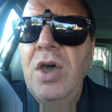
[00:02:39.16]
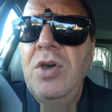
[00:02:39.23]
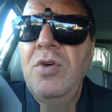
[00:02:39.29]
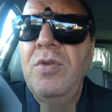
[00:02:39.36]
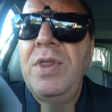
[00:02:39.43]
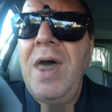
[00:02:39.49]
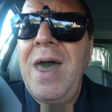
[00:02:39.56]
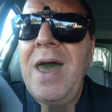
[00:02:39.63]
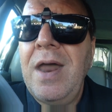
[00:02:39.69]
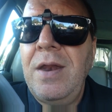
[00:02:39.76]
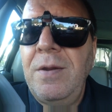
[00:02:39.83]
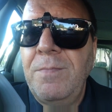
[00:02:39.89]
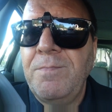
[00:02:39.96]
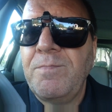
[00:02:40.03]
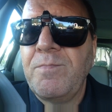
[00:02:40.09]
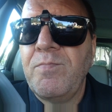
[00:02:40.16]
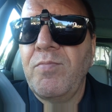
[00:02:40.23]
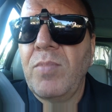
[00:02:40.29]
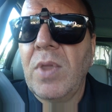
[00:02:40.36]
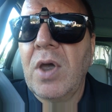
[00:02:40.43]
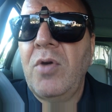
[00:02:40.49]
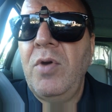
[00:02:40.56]
You then
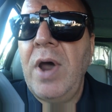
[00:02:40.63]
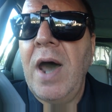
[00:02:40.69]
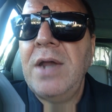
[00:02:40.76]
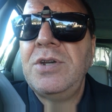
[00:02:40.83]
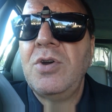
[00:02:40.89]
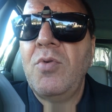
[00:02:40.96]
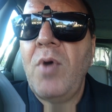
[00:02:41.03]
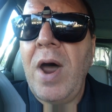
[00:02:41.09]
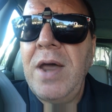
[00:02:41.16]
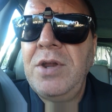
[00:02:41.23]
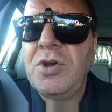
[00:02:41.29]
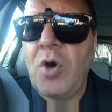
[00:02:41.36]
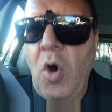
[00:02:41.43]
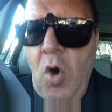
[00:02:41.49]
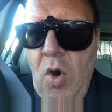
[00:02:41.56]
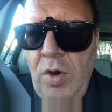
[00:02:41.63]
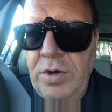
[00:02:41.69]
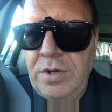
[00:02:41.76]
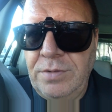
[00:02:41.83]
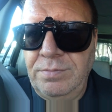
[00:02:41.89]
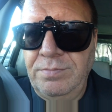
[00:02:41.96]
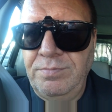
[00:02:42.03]
create a rate card.
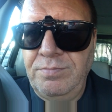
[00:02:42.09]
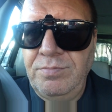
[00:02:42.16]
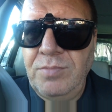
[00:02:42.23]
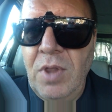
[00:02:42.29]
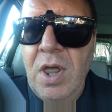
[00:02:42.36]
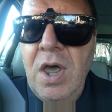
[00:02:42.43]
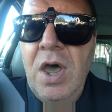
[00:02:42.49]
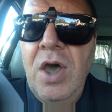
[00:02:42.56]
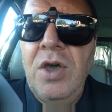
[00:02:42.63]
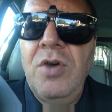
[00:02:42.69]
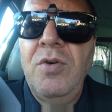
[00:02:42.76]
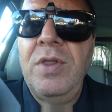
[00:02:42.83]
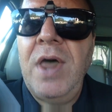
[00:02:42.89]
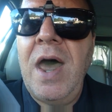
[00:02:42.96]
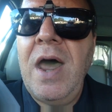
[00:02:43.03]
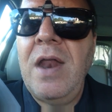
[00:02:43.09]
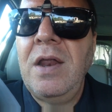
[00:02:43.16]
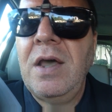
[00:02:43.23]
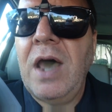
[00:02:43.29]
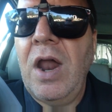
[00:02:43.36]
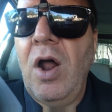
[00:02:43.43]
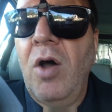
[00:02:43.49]
You
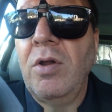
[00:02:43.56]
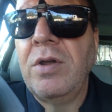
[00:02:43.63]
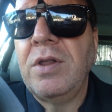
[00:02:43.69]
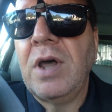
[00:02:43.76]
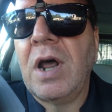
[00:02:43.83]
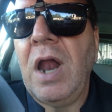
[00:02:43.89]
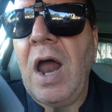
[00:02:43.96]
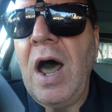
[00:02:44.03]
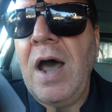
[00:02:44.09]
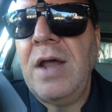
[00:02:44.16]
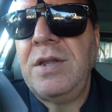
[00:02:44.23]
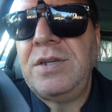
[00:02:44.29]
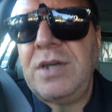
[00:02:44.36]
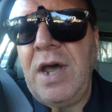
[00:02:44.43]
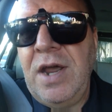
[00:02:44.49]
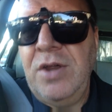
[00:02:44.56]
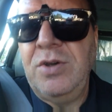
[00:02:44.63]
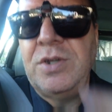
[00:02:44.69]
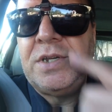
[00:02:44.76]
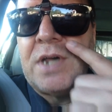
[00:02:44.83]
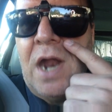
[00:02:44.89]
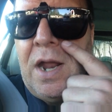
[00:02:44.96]
then get hold of the clients and
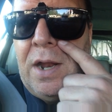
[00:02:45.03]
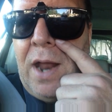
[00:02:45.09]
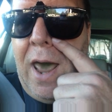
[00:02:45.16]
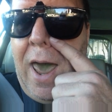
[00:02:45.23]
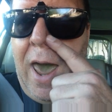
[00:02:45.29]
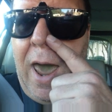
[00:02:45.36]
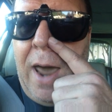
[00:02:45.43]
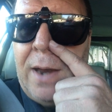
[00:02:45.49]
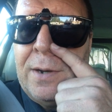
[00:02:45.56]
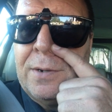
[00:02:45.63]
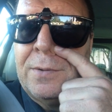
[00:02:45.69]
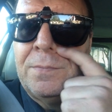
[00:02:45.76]
you sell an ad.